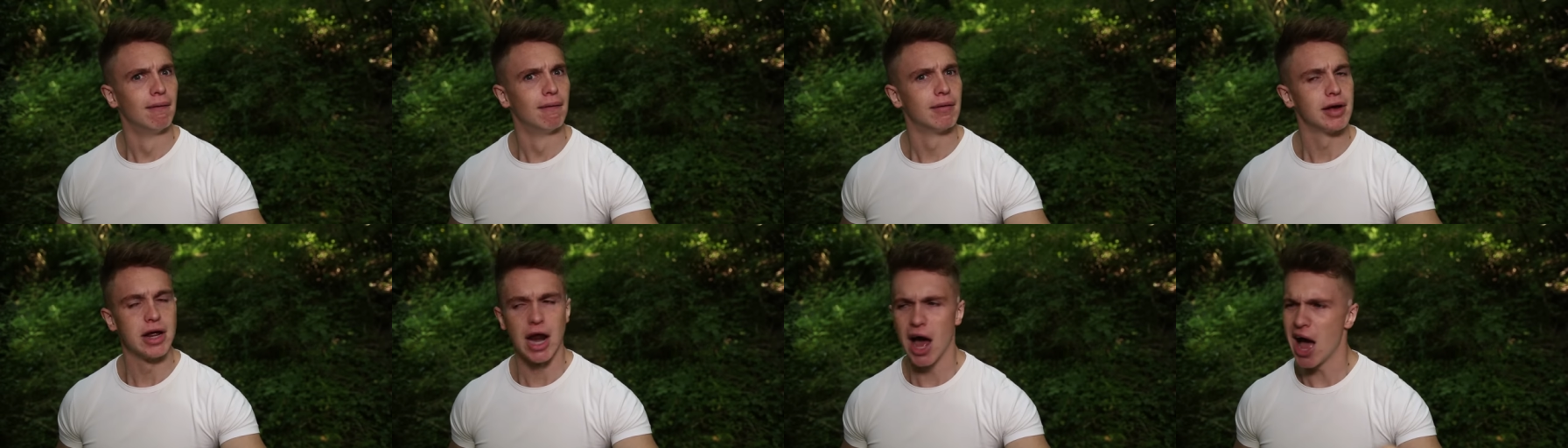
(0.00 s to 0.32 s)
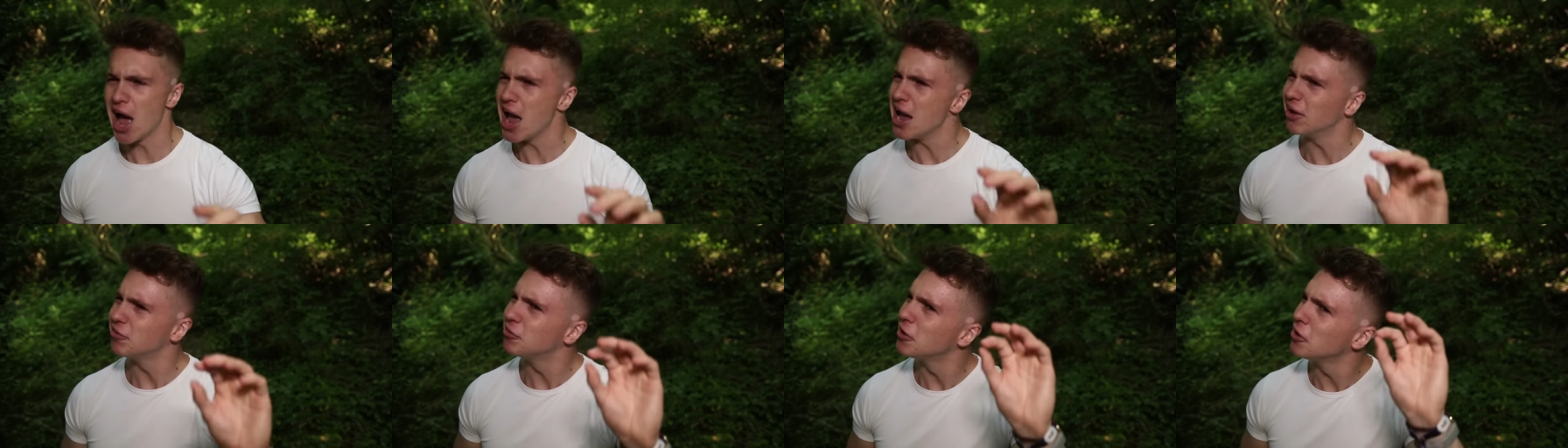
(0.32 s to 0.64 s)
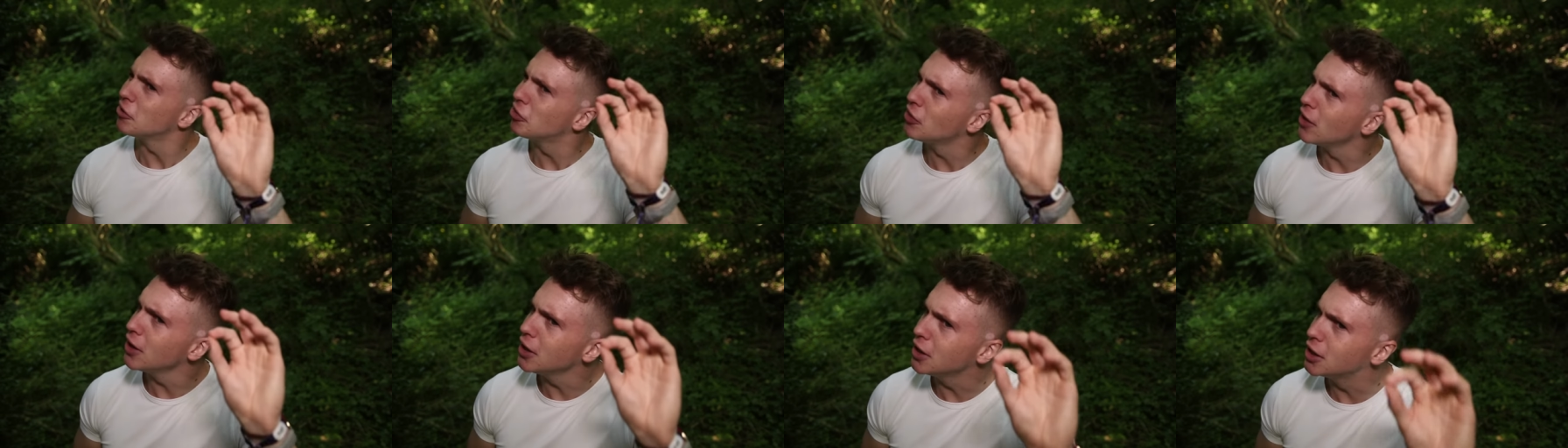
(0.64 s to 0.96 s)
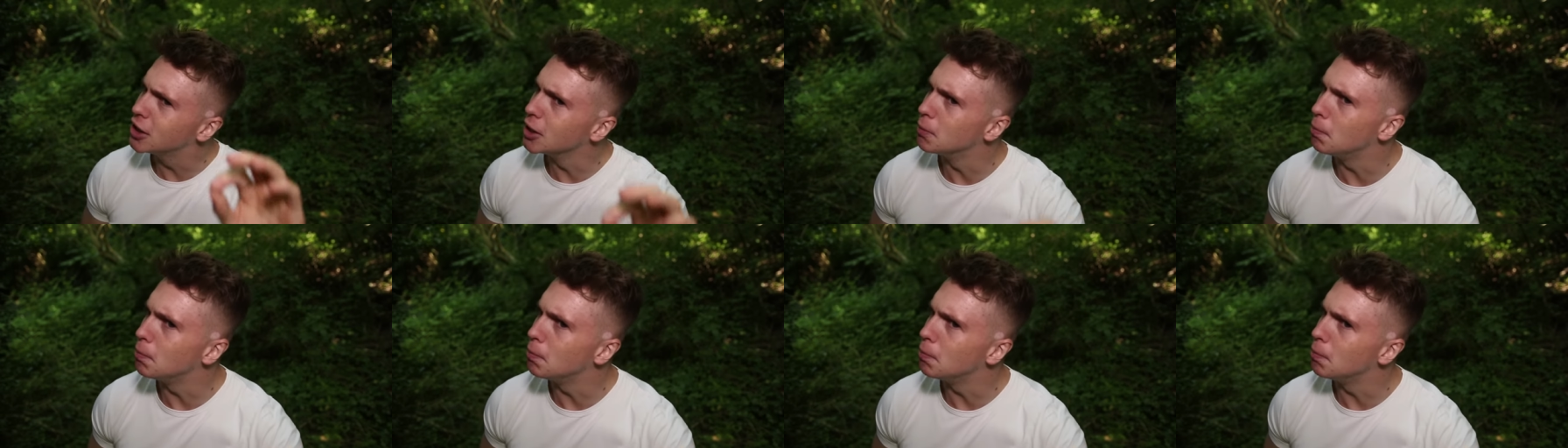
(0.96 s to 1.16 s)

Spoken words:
You know, if you think